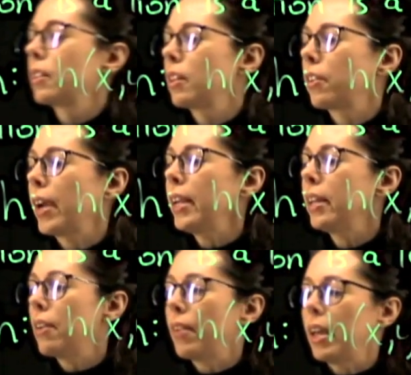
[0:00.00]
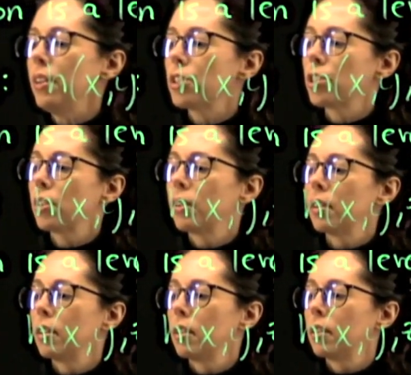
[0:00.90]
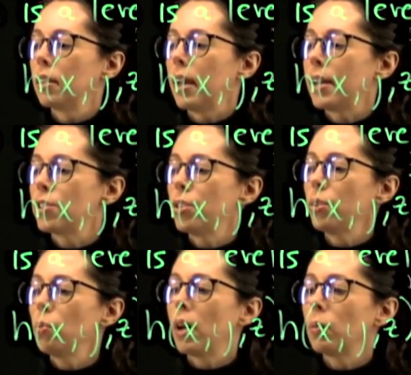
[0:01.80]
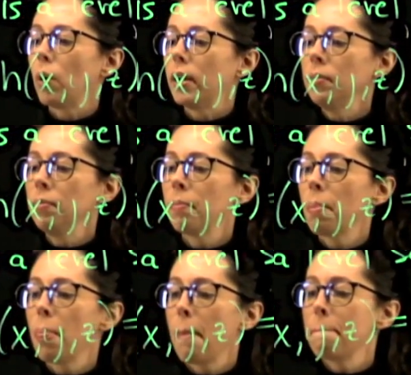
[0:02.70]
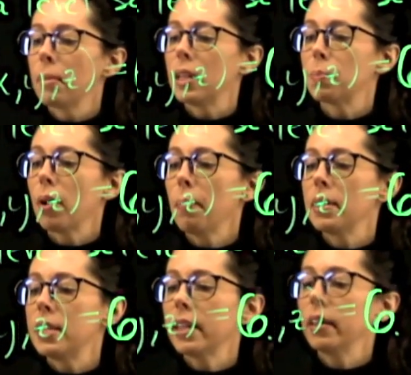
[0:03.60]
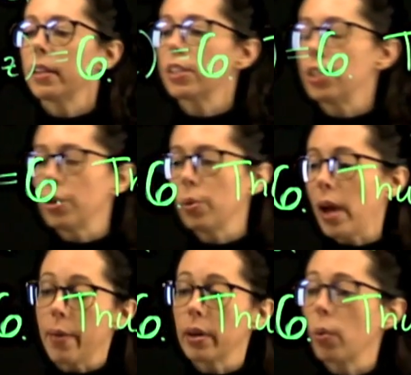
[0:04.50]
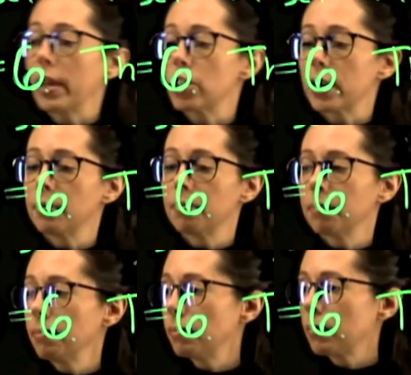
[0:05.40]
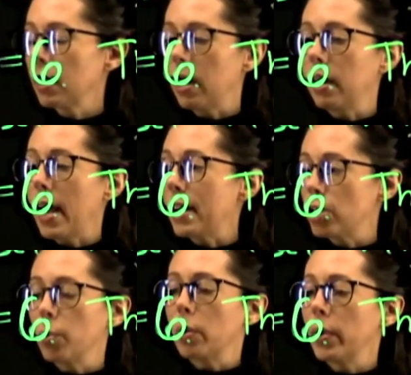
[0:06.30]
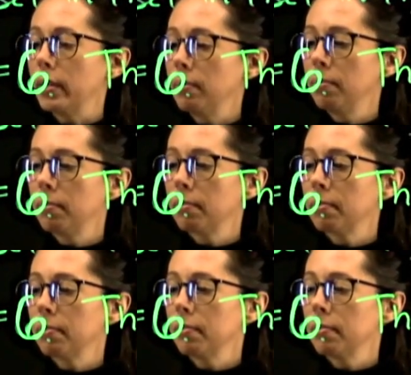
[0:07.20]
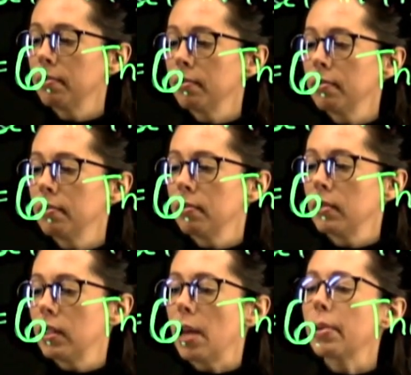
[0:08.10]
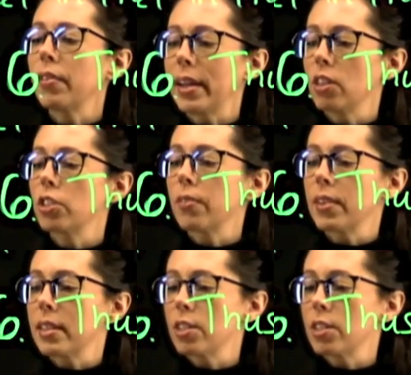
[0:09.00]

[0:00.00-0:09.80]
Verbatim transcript: the gradient of h at 211 is perpendicular to our equation uh, at 211. I'm going to write the surface at